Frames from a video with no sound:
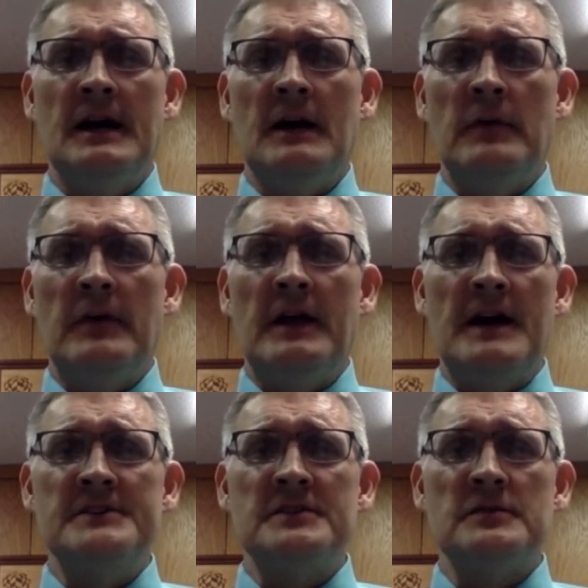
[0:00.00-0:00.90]
Within
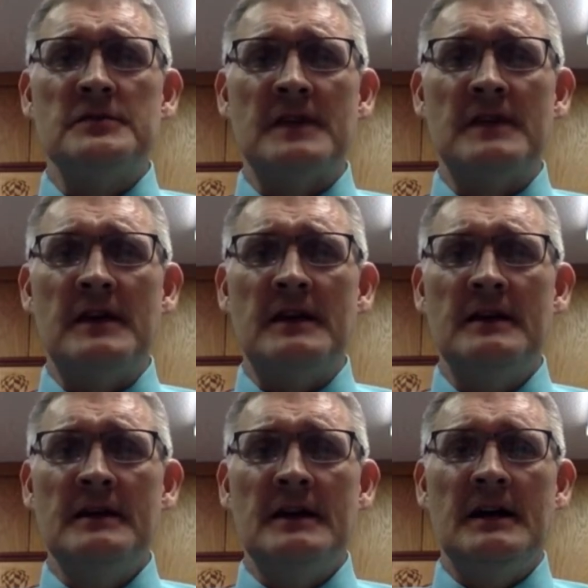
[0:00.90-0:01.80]
high schools, I think
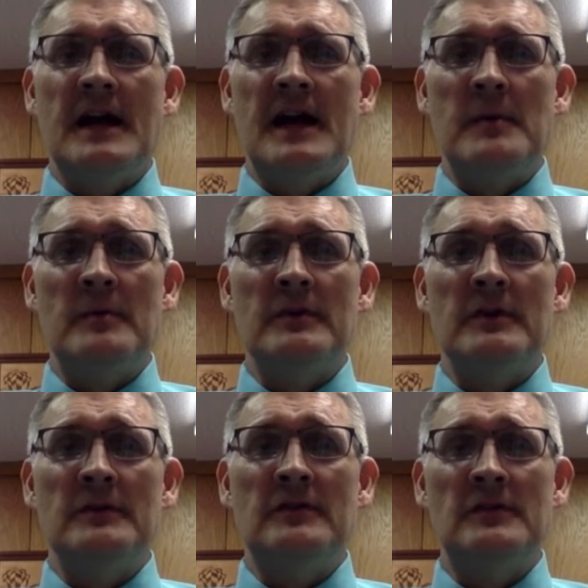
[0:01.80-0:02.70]
a lot of people
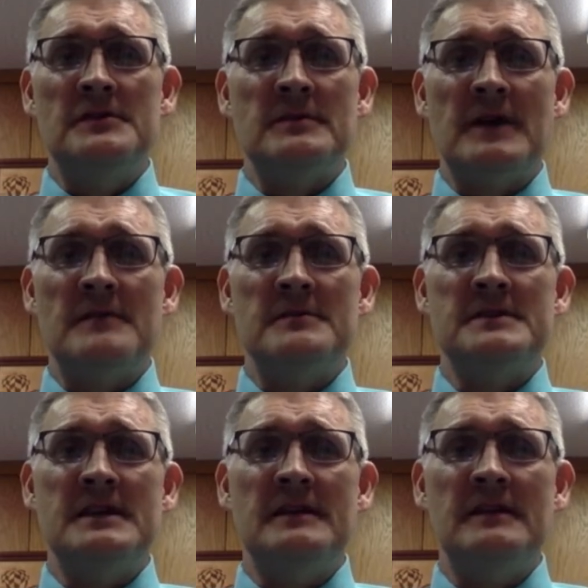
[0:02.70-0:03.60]
know too, sometimes
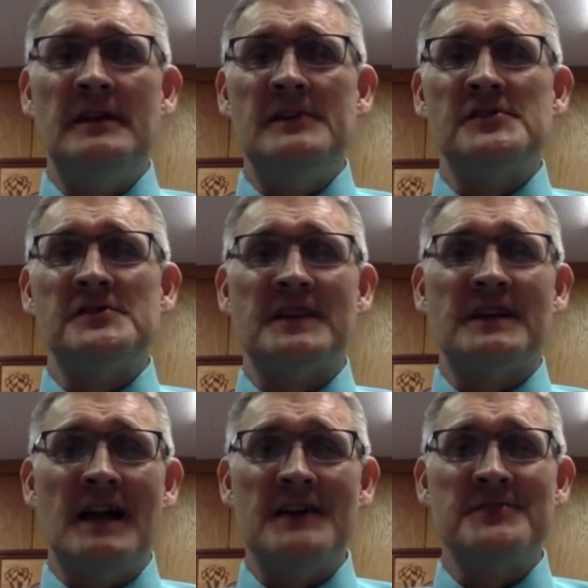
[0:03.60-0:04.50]
the teachers in the
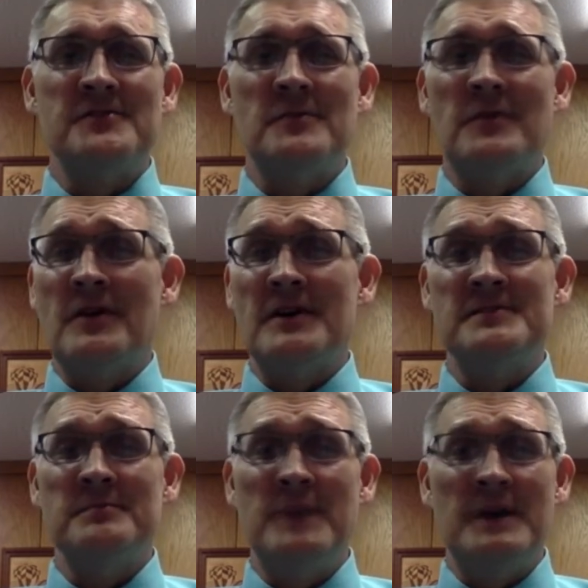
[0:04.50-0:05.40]
classroom are
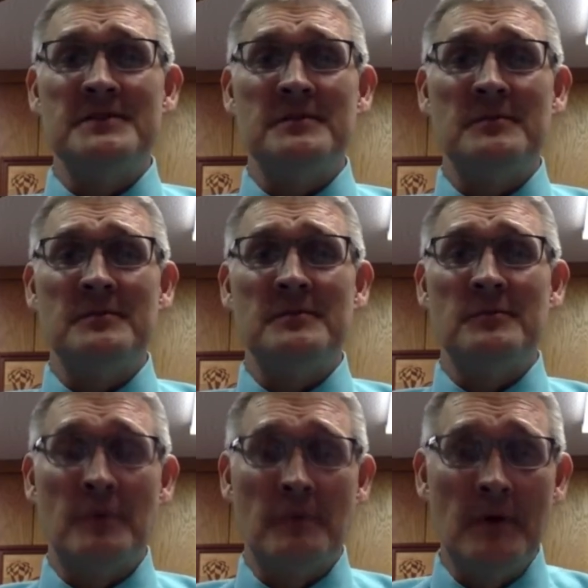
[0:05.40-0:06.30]
the best
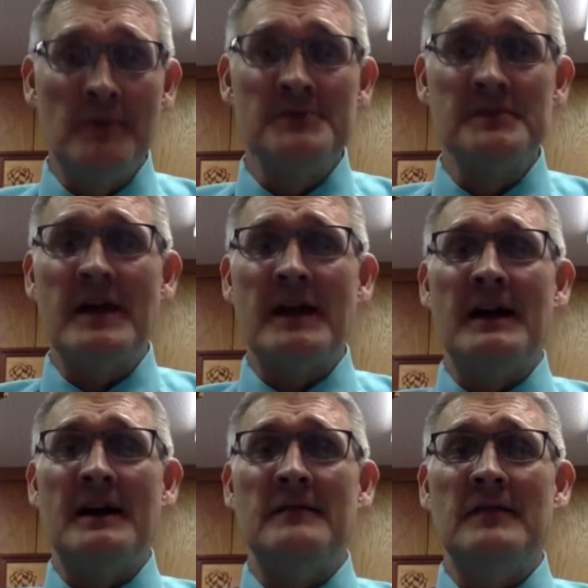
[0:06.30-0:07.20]
promoters of that
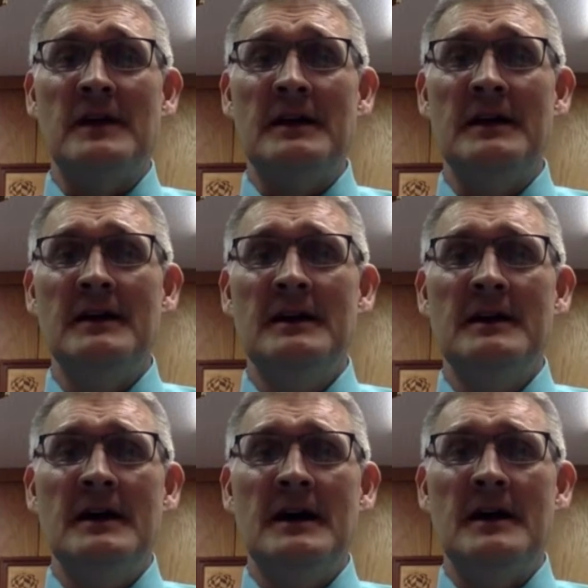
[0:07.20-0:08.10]
kind of thing,
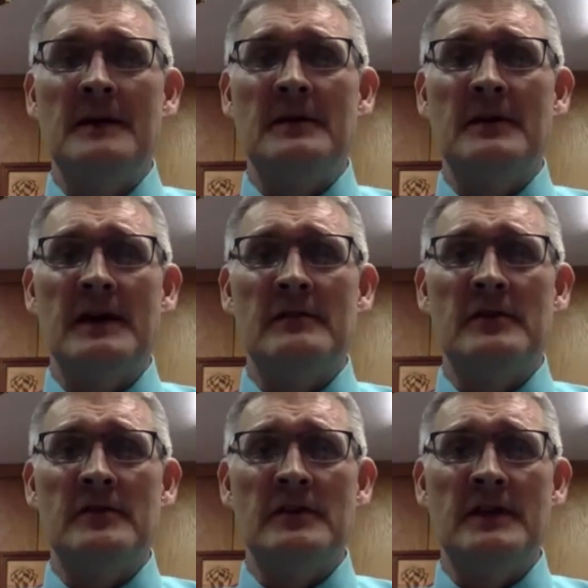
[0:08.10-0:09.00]
kind of
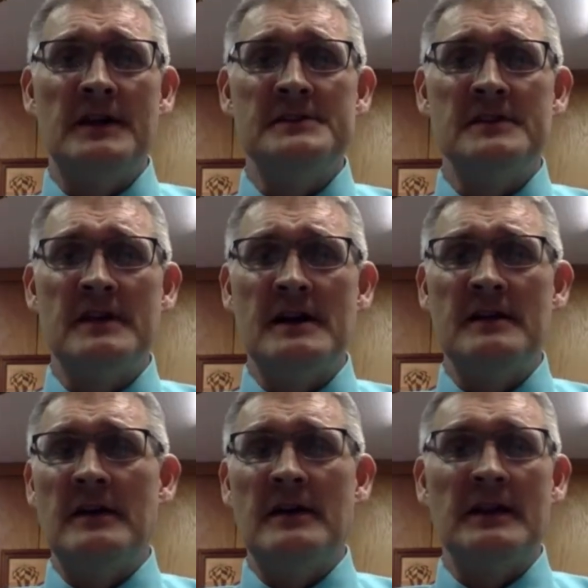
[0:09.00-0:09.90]
recruit kids to their
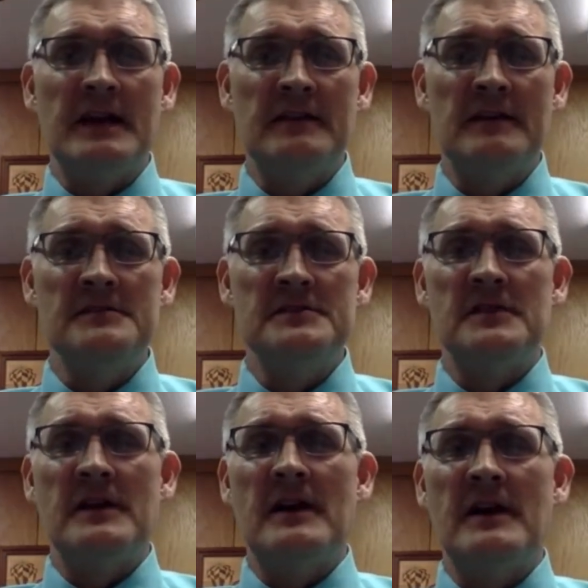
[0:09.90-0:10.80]
electives or
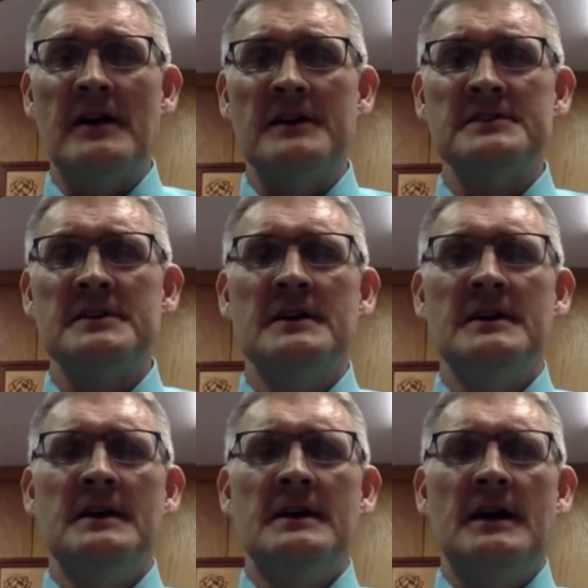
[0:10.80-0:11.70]
their areas.
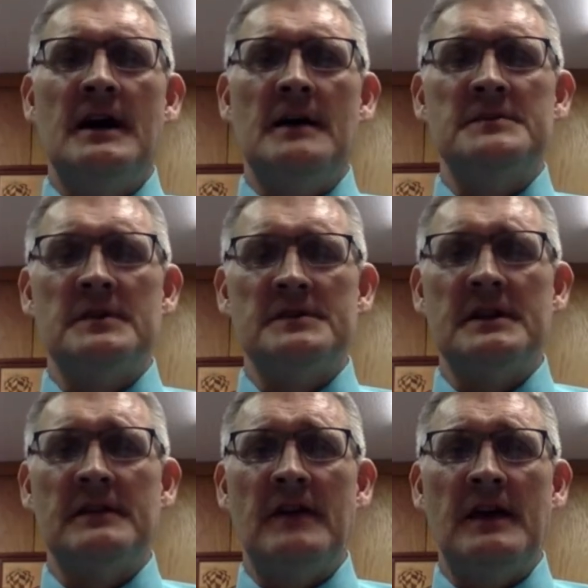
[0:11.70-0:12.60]
So it's
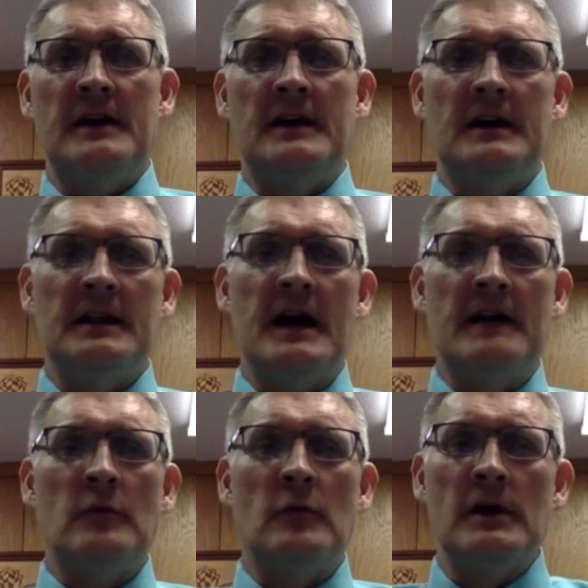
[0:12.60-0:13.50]
going to take a lot
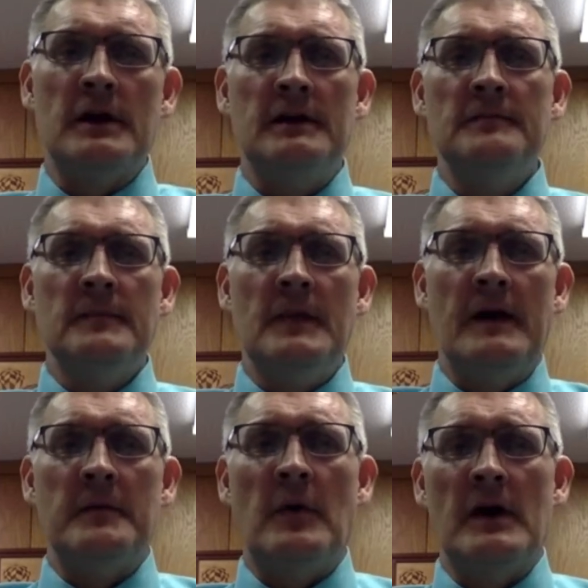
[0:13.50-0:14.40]
of work
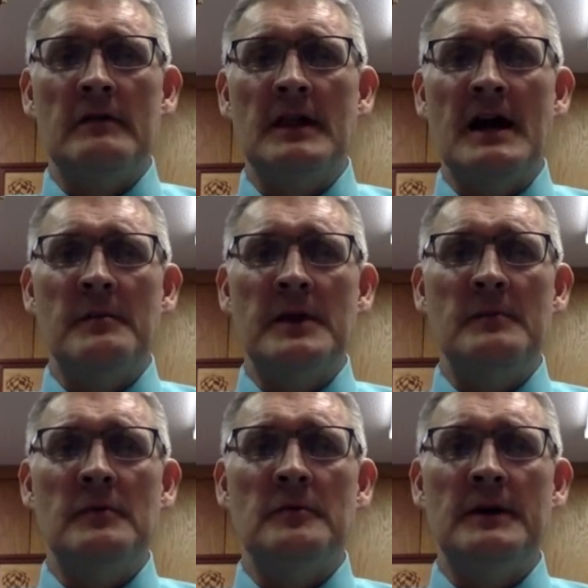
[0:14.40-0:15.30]
on the part of a lot of
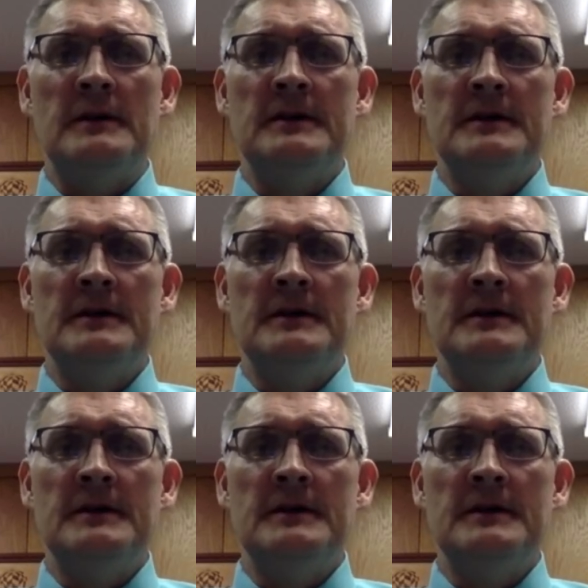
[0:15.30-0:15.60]
people. But